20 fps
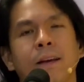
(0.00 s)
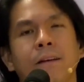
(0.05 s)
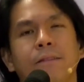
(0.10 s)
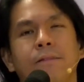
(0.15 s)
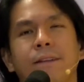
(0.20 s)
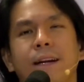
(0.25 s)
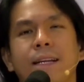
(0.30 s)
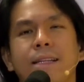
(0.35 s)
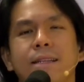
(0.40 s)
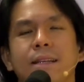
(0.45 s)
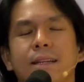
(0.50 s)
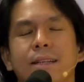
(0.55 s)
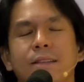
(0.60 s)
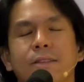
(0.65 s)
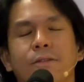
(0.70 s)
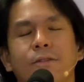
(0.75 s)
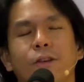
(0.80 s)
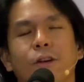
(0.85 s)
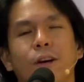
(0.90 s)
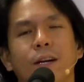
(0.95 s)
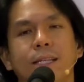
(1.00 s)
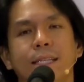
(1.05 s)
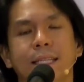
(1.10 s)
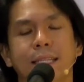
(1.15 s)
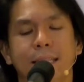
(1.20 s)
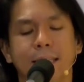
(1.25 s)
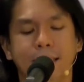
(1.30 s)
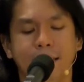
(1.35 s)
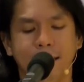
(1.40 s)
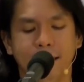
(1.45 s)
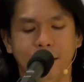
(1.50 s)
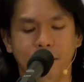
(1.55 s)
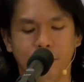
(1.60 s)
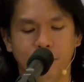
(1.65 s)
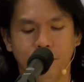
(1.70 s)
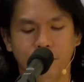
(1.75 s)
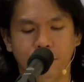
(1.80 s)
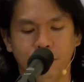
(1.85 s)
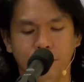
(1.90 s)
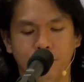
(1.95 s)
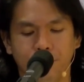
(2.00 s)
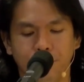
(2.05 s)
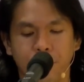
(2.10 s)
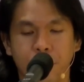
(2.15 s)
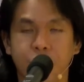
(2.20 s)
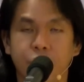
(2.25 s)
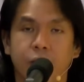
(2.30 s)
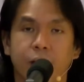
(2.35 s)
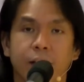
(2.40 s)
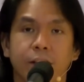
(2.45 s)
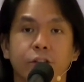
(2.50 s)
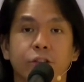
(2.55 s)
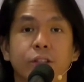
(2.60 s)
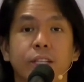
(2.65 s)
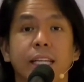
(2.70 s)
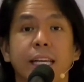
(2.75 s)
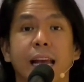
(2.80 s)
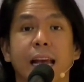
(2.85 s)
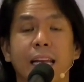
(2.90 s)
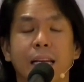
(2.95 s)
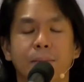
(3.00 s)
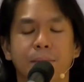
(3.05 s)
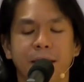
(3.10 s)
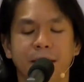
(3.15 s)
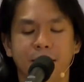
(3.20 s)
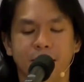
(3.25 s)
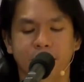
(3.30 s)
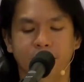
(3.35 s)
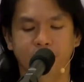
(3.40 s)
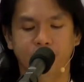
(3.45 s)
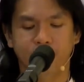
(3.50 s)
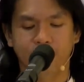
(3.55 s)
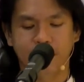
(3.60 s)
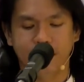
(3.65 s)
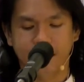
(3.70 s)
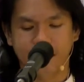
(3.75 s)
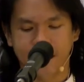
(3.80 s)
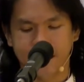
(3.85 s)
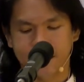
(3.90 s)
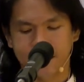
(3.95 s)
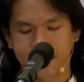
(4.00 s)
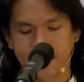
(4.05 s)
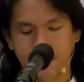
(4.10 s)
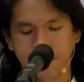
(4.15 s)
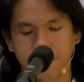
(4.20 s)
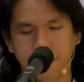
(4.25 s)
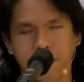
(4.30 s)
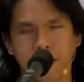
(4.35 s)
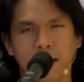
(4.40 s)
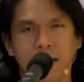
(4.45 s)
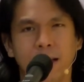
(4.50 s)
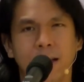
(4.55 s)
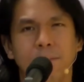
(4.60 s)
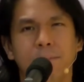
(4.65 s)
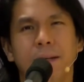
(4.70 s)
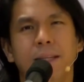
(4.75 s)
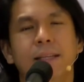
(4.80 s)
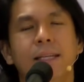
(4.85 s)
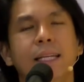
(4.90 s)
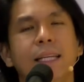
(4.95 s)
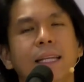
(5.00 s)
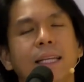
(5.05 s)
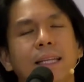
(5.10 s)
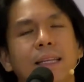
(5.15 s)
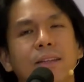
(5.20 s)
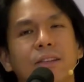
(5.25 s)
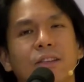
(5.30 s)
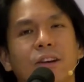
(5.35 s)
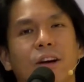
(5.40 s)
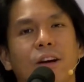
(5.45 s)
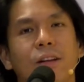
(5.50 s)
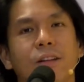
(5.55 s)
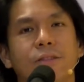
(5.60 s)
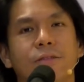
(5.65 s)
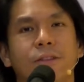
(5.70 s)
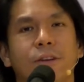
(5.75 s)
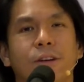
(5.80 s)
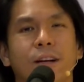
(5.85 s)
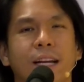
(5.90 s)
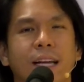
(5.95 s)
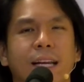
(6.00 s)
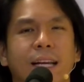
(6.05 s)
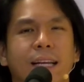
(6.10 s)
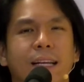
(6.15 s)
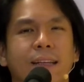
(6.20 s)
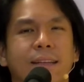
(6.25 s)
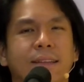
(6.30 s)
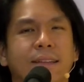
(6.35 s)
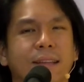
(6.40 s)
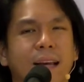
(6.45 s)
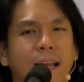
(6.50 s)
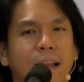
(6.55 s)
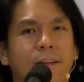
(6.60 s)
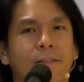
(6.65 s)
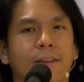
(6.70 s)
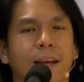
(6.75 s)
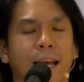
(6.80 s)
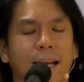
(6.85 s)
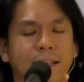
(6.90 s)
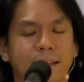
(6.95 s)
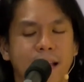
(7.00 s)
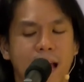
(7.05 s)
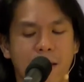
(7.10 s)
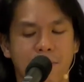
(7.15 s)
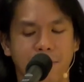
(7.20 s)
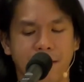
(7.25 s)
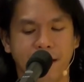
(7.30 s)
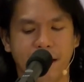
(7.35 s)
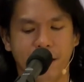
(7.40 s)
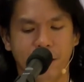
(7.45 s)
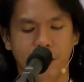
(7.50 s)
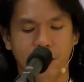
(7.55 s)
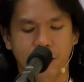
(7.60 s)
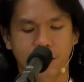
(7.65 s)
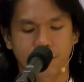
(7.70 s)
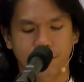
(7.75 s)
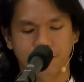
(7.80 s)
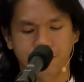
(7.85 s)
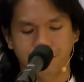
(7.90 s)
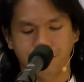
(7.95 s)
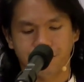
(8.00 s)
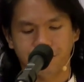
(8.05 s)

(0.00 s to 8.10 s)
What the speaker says: Friends, it is of course easy to judge the enemies of Jesus, but really this calls for a self-examination.